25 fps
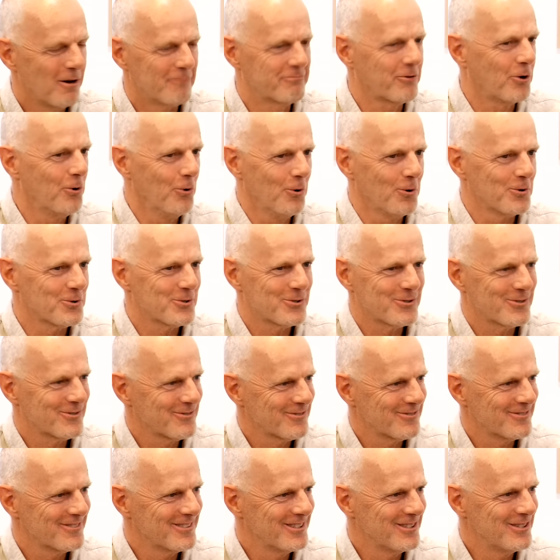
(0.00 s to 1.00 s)
Of
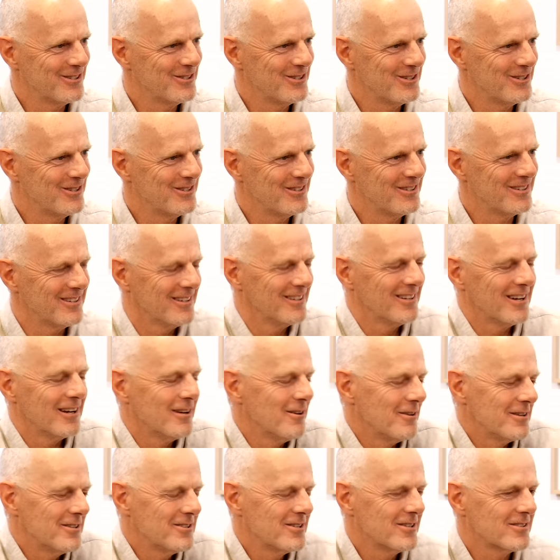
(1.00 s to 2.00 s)
course, you, you
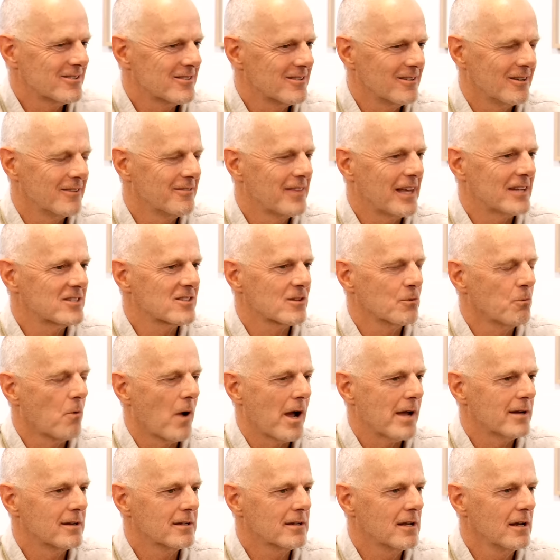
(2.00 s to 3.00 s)
know, it's just that's the
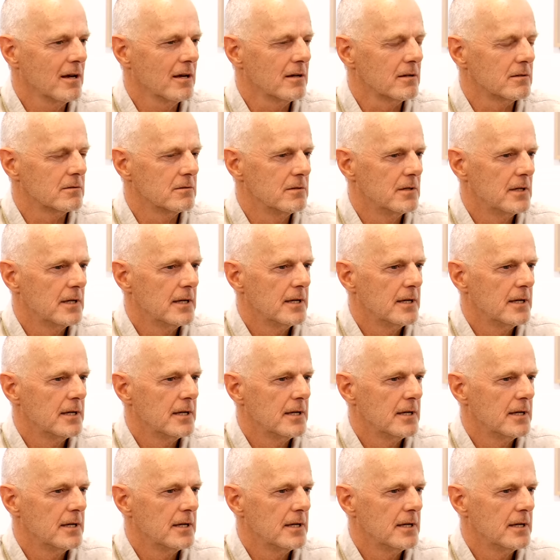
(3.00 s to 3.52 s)
way to go.